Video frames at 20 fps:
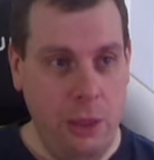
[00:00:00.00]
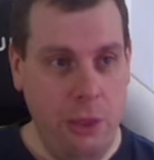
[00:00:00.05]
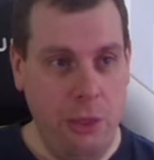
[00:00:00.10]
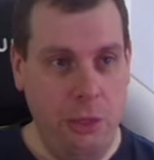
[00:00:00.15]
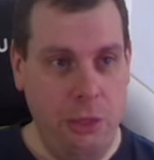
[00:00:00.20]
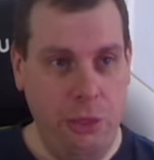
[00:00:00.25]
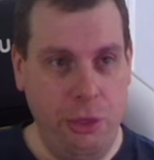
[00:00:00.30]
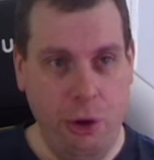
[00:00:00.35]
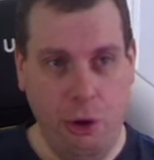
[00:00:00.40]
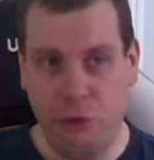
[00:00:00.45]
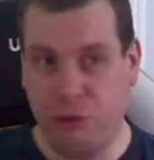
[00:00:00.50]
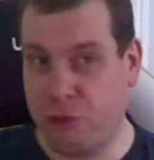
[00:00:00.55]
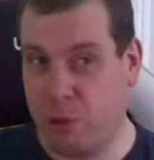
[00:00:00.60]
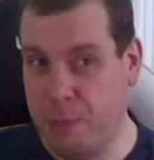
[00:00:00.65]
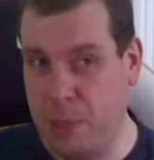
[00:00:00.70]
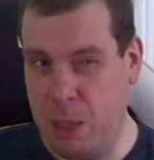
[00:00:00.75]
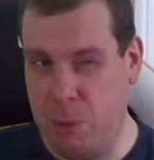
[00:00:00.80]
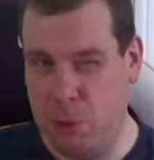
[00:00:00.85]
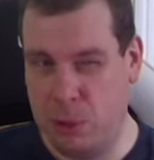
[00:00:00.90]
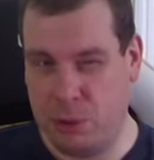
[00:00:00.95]
Those,
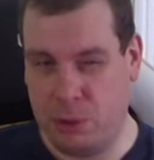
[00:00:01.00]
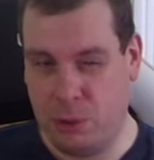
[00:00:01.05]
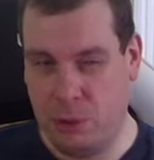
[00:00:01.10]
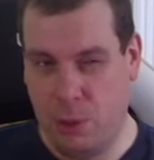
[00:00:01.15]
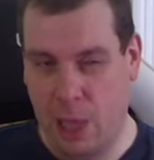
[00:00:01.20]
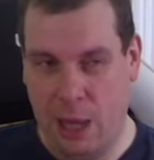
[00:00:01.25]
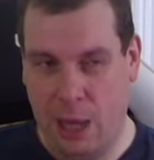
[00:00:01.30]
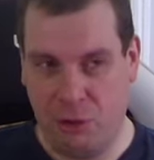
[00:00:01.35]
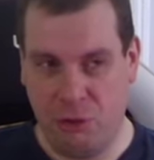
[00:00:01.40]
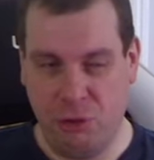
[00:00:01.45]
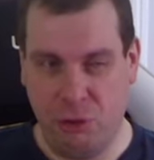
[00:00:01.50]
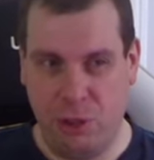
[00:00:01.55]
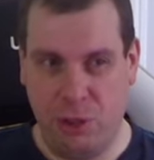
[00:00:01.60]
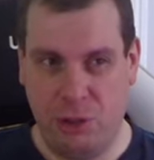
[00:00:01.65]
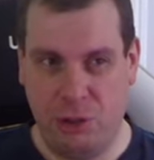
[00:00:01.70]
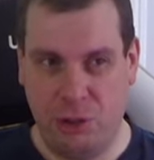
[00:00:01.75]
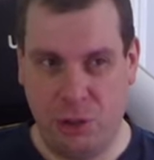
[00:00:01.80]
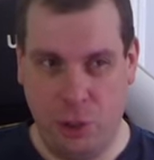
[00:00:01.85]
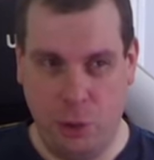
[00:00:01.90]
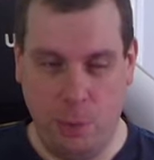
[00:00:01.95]
to me, were actually
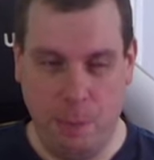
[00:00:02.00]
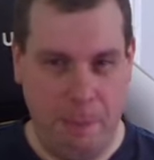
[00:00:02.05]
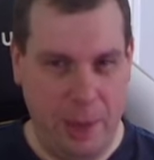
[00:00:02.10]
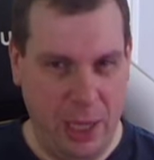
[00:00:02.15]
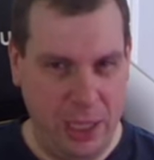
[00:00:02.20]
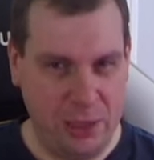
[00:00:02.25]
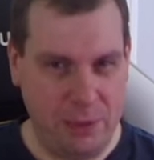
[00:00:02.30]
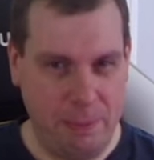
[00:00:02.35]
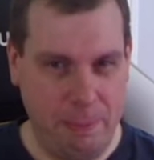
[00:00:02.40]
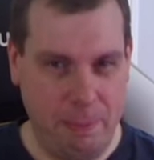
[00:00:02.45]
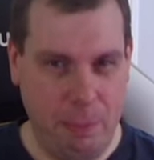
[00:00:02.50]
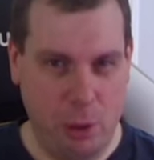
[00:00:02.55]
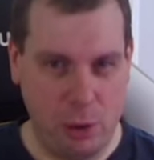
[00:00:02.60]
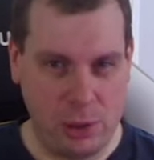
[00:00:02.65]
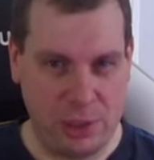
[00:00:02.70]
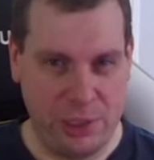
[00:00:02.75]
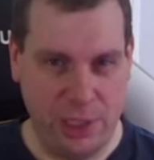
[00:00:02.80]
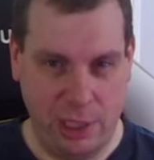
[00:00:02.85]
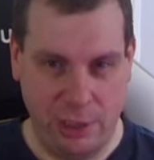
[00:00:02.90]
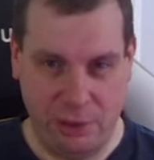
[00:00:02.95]
the two best
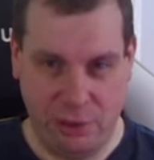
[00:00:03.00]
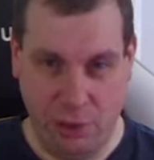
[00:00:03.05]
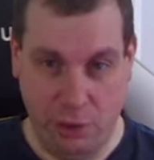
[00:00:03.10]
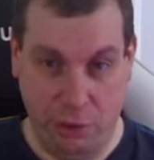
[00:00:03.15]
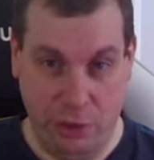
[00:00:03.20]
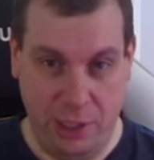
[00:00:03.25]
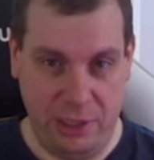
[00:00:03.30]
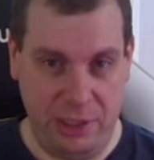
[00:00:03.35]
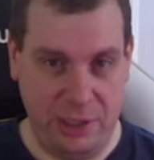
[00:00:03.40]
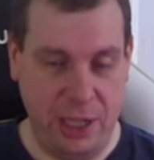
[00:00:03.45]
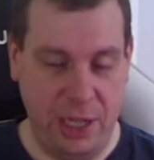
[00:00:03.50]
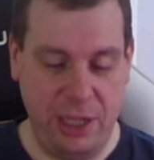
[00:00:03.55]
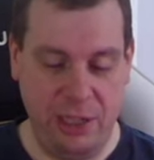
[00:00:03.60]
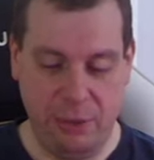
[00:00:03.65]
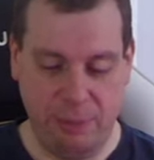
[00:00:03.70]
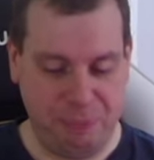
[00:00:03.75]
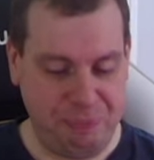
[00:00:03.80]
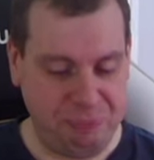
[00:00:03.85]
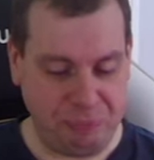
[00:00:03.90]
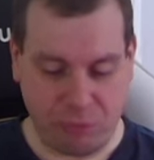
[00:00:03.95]
box sets that they
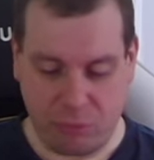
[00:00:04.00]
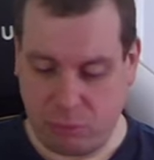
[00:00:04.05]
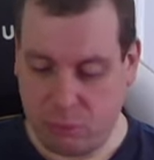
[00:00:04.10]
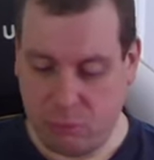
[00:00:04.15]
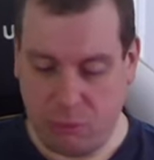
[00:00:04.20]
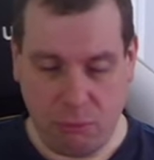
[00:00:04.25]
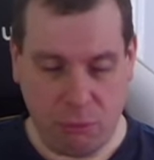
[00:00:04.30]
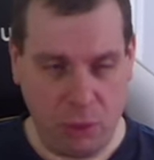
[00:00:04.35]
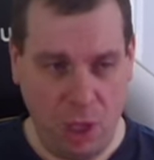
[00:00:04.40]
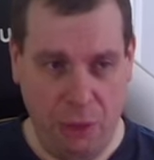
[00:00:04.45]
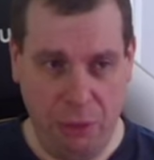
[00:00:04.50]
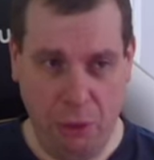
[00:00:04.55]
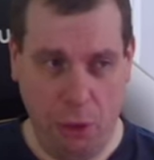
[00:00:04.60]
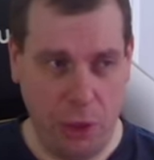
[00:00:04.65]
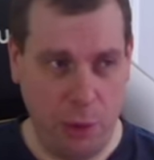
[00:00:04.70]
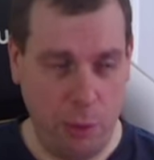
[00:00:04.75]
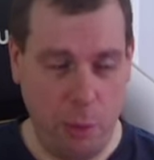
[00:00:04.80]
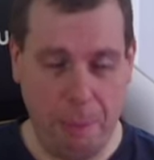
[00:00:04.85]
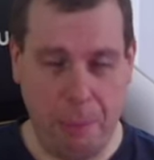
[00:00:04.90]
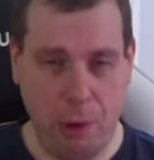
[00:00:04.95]
did. I
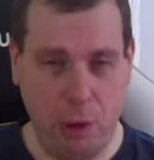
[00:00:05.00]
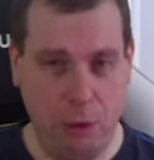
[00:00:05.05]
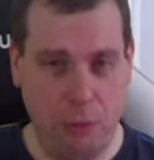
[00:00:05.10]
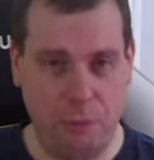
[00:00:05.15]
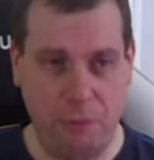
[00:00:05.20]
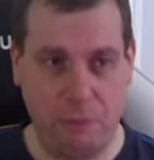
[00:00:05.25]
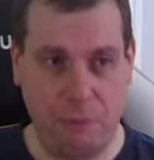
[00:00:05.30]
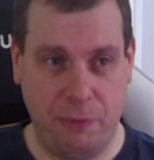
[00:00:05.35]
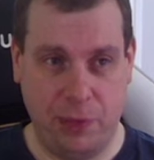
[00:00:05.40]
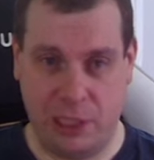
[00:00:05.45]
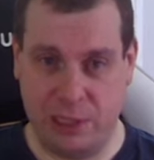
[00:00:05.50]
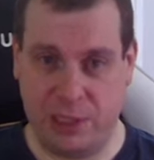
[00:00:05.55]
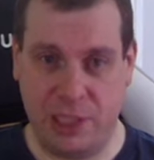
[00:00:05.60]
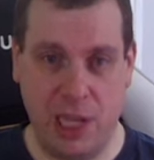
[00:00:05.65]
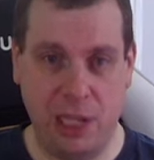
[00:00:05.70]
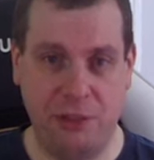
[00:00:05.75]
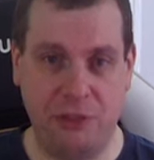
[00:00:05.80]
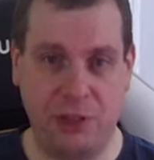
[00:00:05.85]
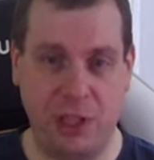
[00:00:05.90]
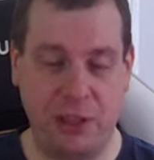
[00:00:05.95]
thought they were both
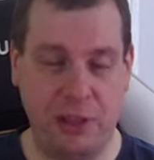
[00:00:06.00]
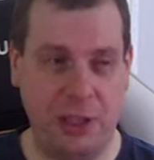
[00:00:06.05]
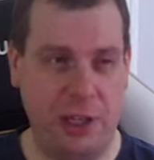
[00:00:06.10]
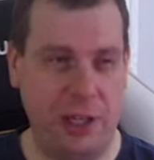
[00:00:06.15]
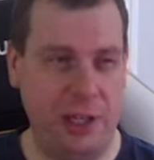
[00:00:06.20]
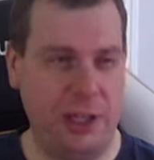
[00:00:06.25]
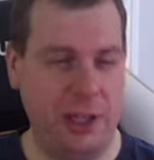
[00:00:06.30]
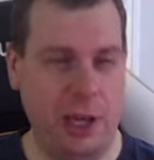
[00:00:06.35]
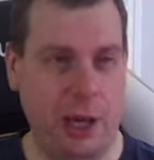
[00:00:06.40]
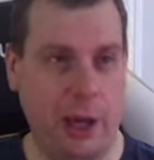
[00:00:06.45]
fantastic. They did...